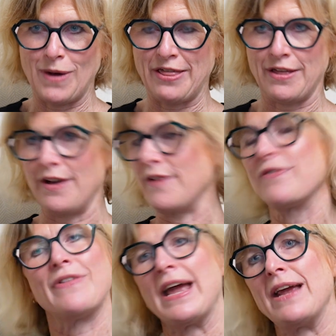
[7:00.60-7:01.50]
whether
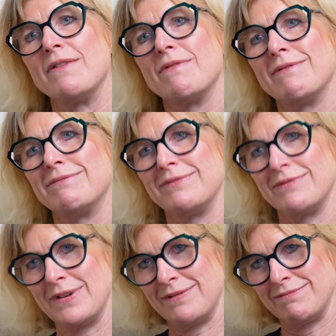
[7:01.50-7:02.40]
they
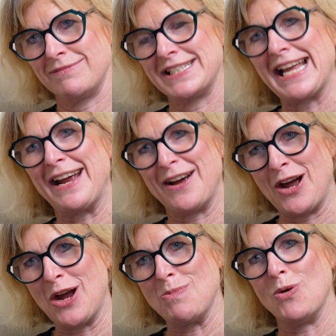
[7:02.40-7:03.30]
stay at
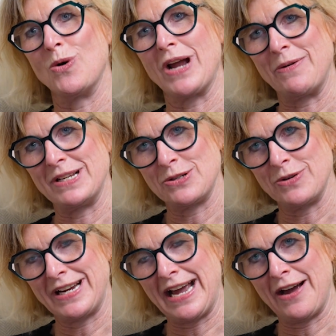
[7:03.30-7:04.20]
home or go into
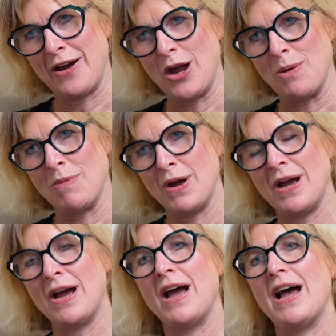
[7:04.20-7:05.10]
a care home,
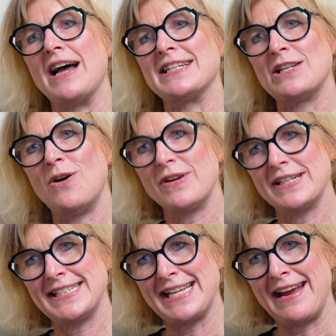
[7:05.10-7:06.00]
as long
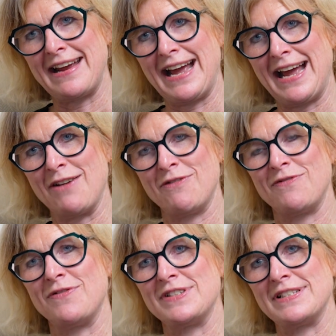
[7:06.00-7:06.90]
as they have
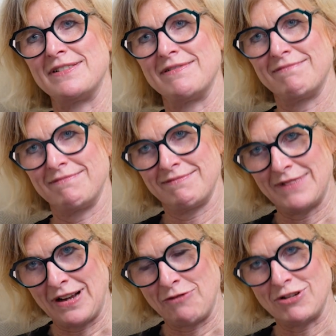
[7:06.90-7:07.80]

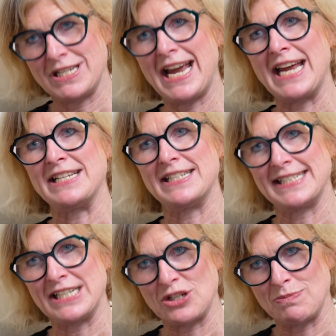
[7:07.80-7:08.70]
retained
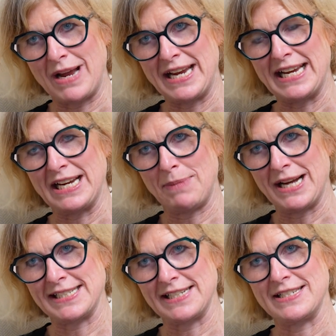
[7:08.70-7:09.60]
decision-making
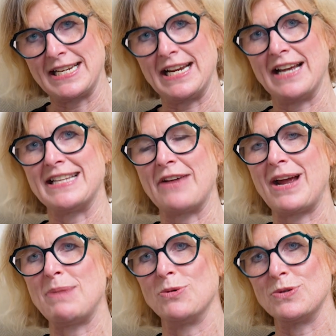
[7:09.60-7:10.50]
capacity and they're
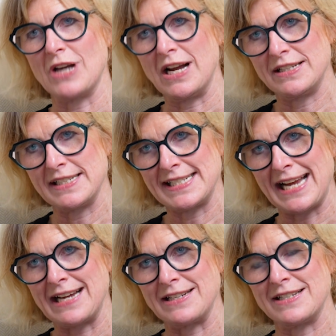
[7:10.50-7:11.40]
able to
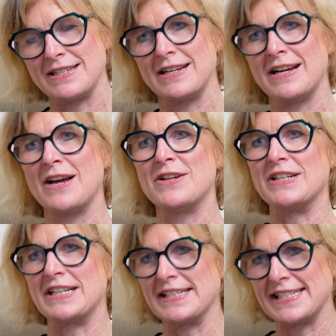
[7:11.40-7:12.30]
understand
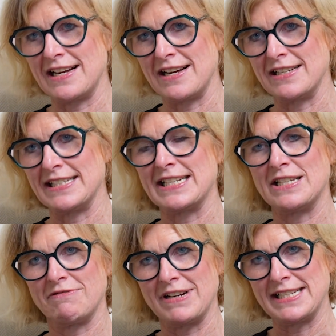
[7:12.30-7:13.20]
the concerns
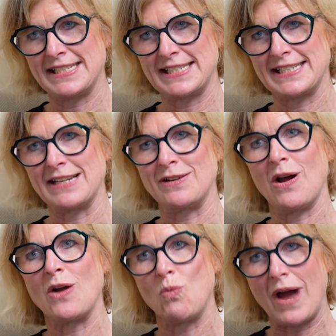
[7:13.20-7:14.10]
and the risks and
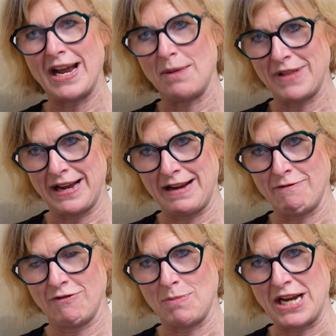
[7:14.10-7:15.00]
weigh up that
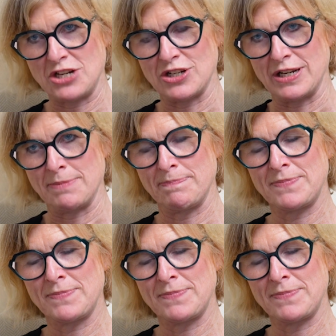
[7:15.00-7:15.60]
information.